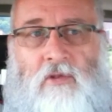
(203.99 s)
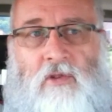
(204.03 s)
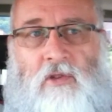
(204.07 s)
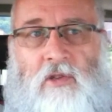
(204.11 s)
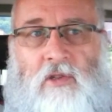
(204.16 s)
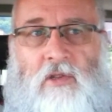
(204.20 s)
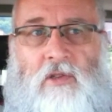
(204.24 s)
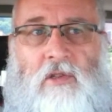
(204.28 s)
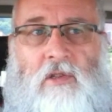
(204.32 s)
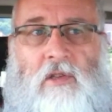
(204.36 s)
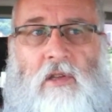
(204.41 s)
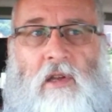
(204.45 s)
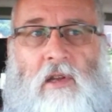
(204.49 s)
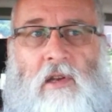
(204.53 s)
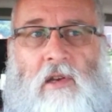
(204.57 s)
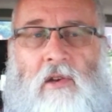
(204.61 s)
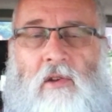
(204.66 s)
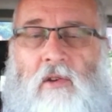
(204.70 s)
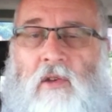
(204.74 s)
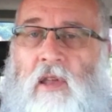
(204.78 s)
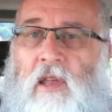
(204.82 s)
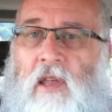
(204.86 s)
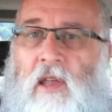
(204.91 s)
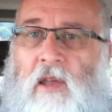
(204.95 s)
just
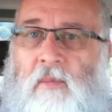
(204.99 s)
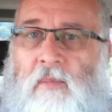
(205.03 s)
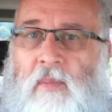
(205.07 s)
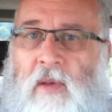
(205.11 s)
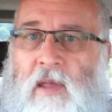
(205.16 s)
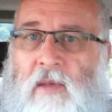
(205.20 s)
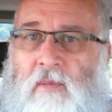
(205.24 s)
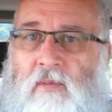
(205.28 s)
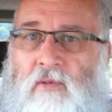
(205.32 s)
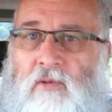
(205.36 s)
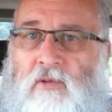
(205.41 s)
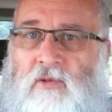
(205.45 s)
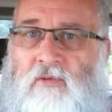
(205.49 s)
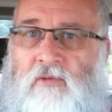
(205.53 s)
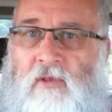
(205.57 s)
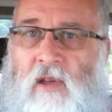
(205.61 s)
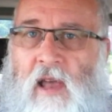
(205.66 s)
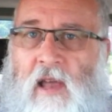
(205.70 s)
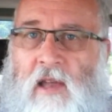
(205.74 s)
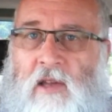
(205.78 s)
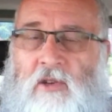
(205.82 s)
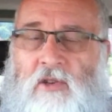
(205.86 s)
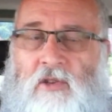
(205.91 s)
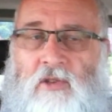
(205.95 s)
looking at people's
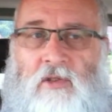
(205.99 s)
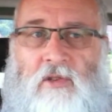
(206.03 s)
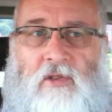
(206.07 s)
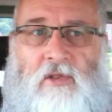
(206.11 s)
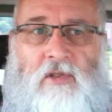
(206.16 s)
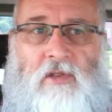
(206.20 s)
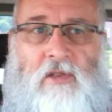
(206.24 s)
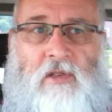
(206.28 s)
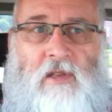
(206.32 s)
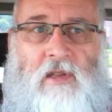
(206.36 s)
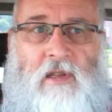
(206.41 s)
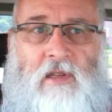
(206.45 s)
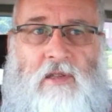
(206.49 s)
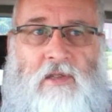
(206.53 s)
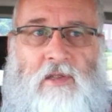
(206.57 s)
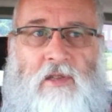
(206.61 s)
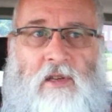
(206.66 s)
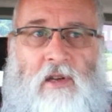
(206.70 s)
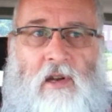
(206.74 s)
reactions to this.